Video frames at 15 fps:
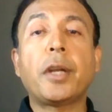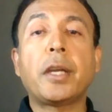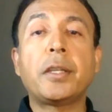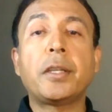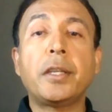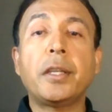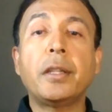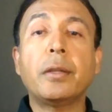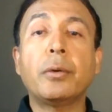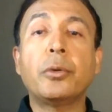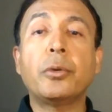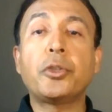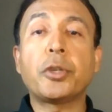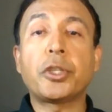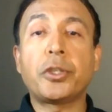19,
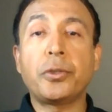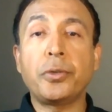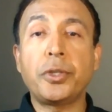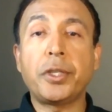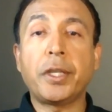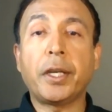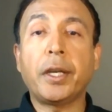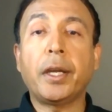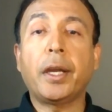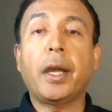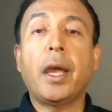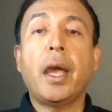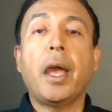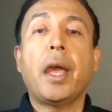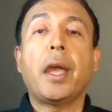which was Tuesday,
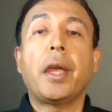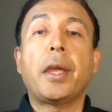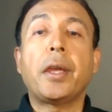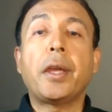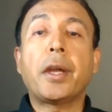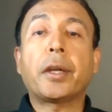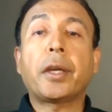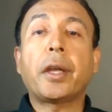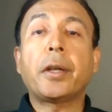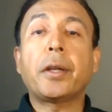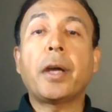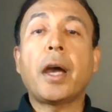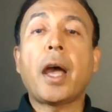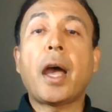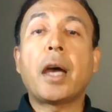Air
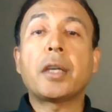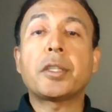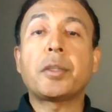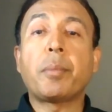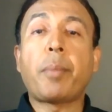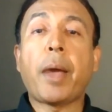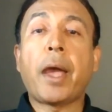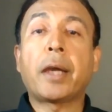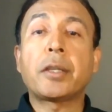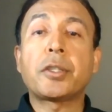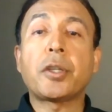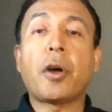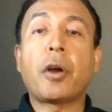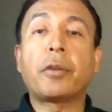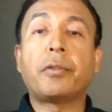Canada asked
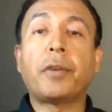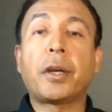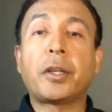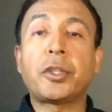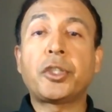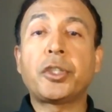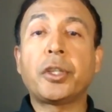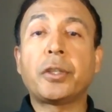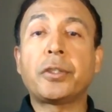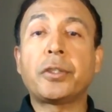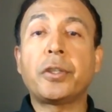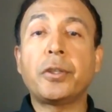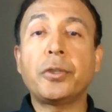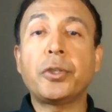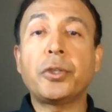banks or financial
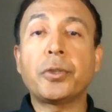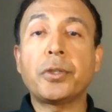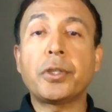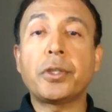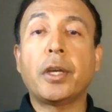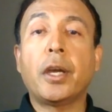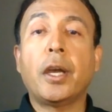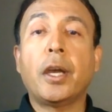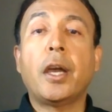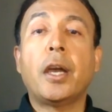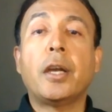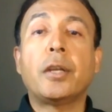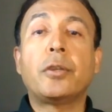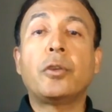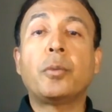institutions
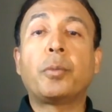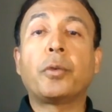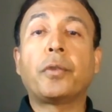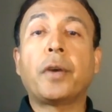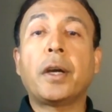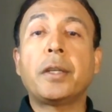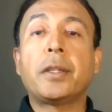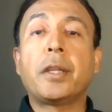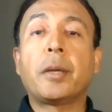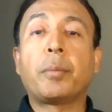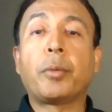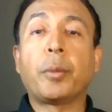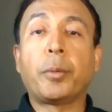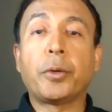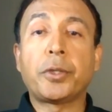to provide their
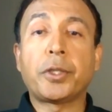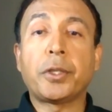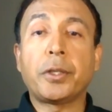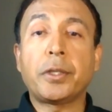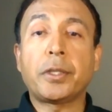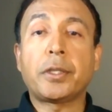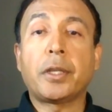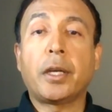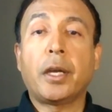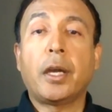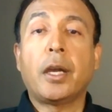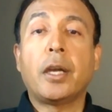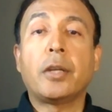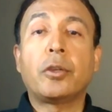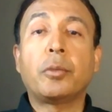proposals
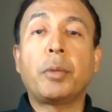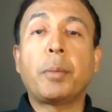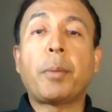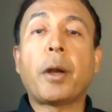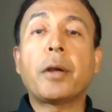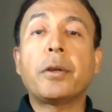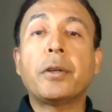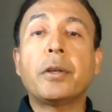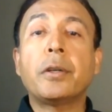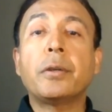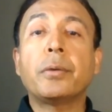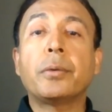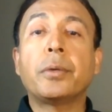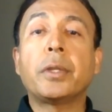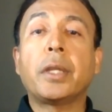to be
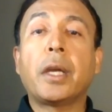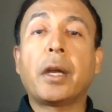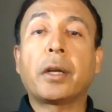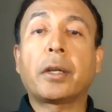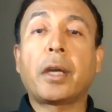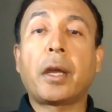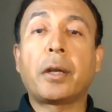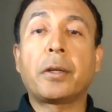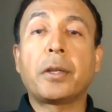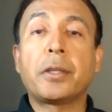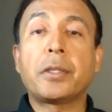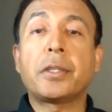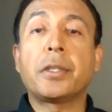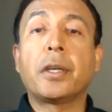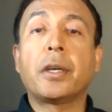partnered with Air
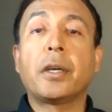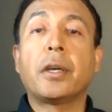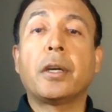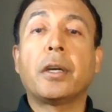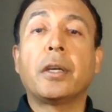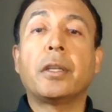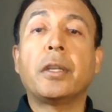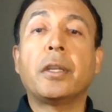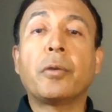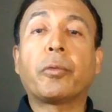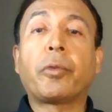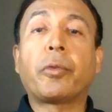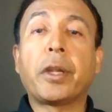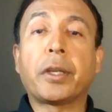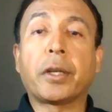Canada's new
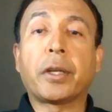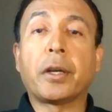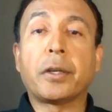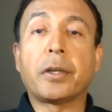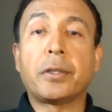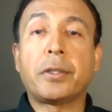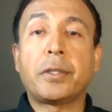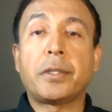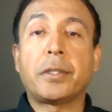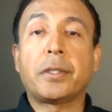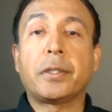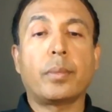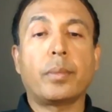credit cards.